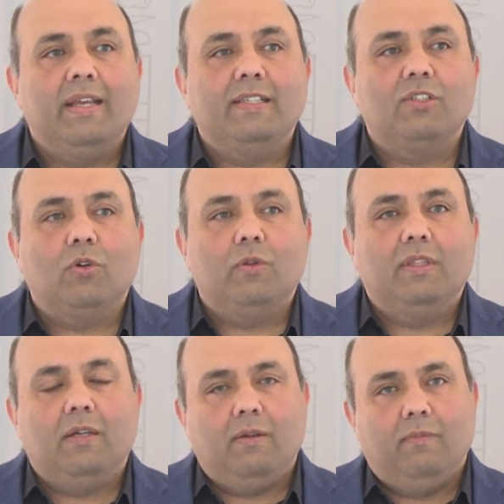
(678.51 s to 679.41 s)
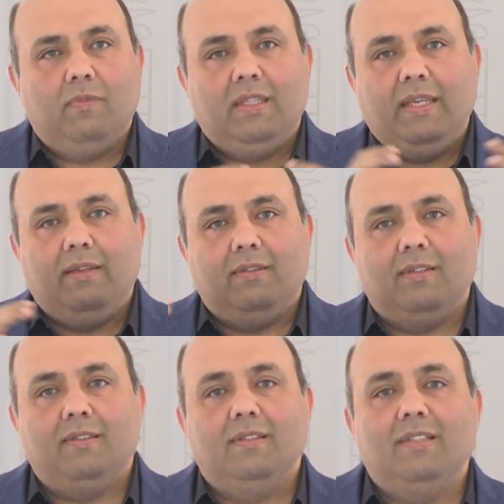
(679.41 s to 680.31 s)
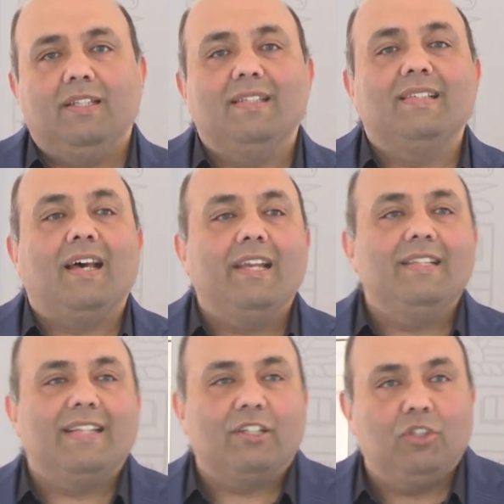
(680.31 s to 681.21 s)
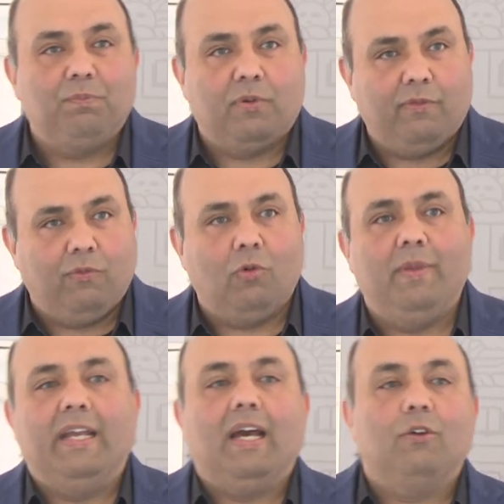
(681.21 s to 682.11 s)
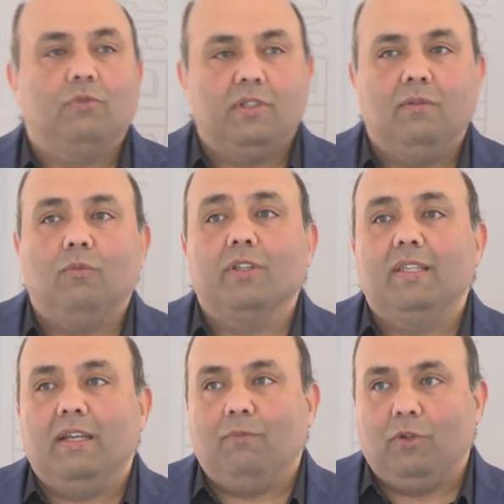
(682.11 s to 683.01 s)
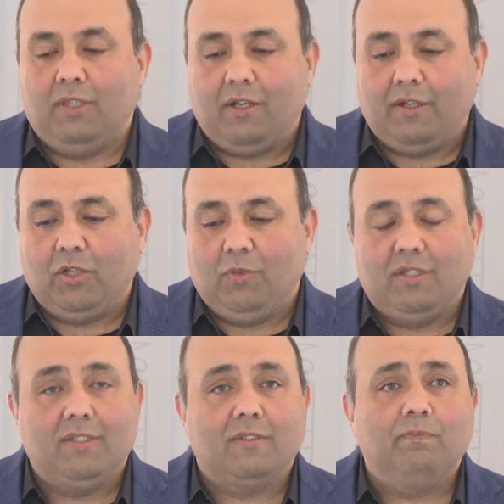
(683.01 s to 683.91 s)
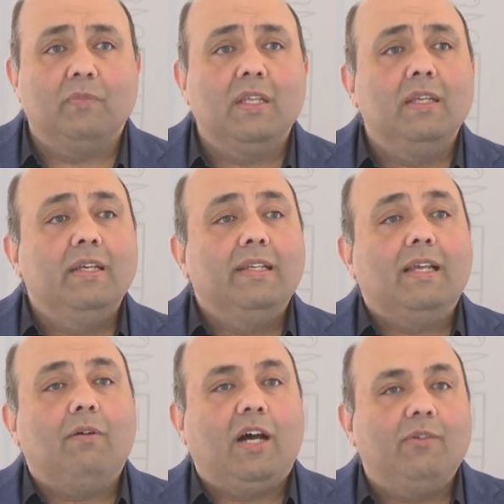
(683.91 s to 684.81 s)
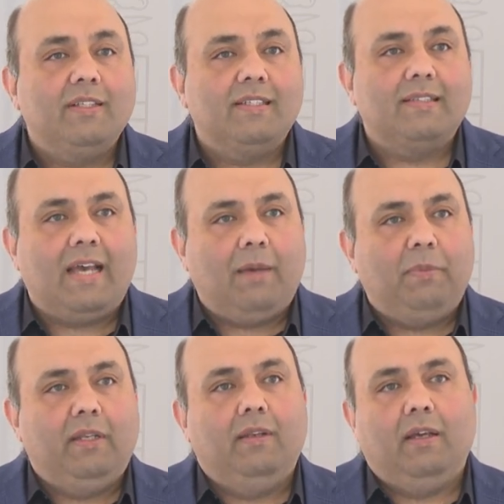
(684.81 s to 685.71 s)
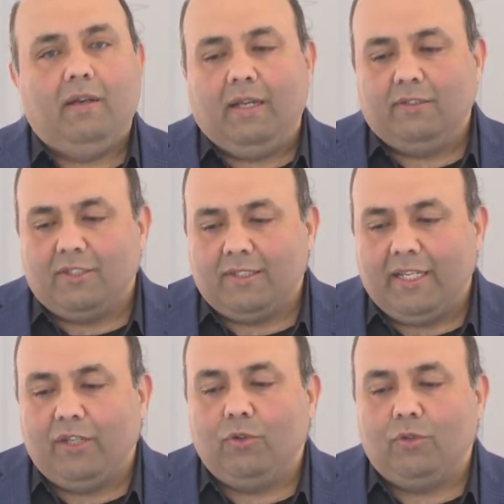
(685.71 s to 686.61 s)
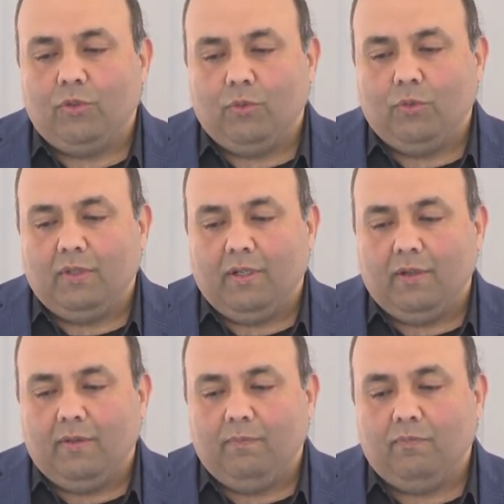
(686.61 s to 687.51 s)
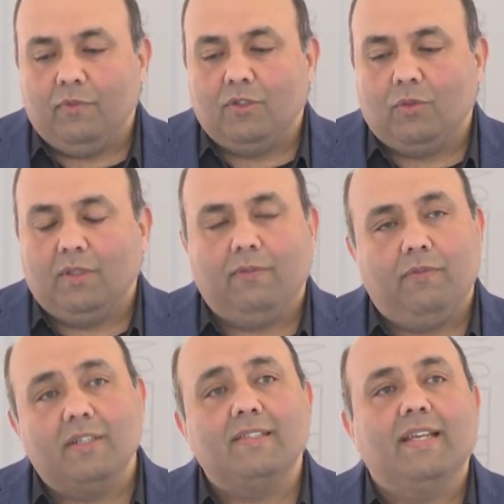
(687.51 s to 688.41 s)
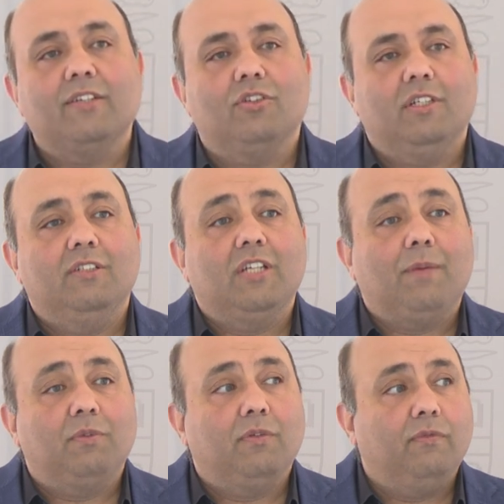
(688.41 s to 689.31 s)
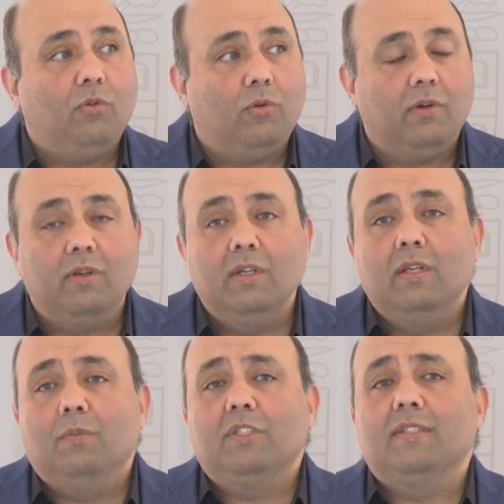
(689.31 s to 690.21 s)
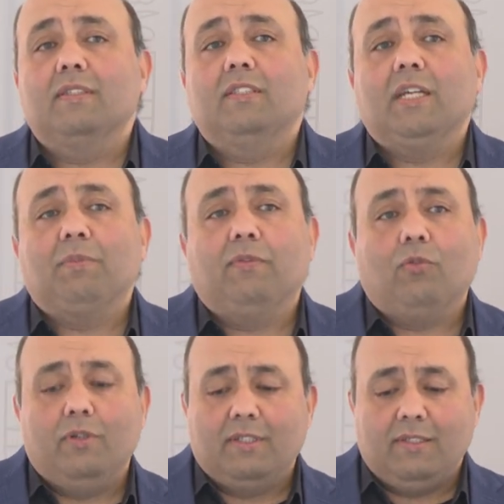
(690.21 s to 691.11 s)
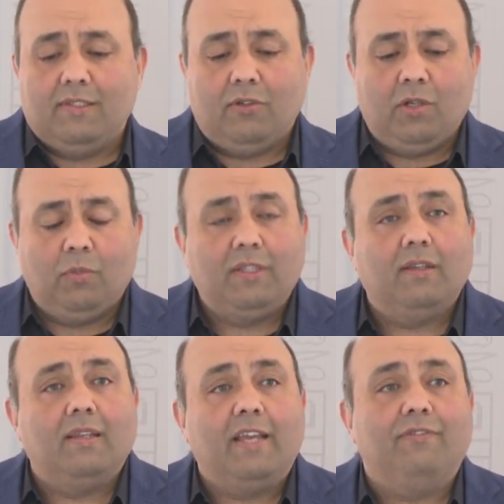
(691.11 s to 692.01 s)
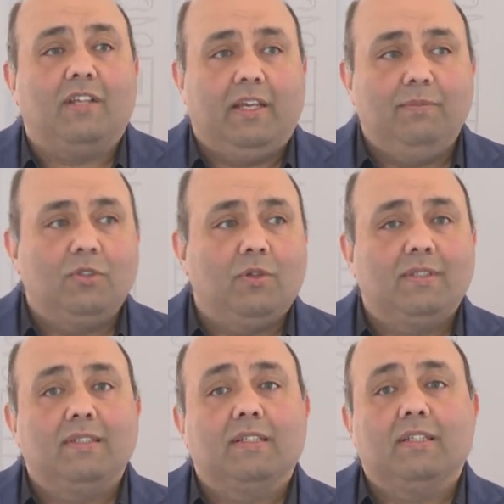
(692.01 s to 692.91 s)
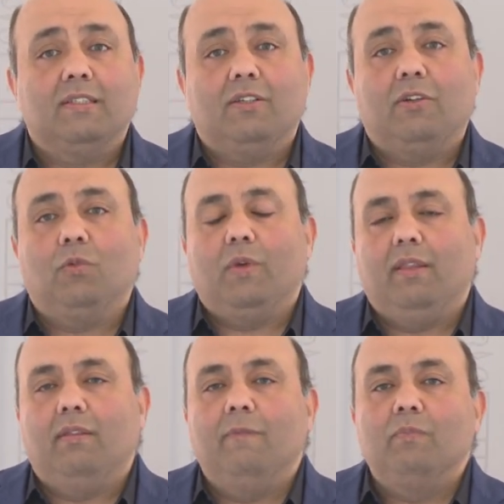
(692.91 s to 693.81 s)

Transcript: And so the, the, the, the, design is actually performing out what the, what the argument is. Now, how does this happen? Uh, I'll just take you to, uh, so the first section in chapter four, which is chapter four is concerned with lifetime. So it is concerned with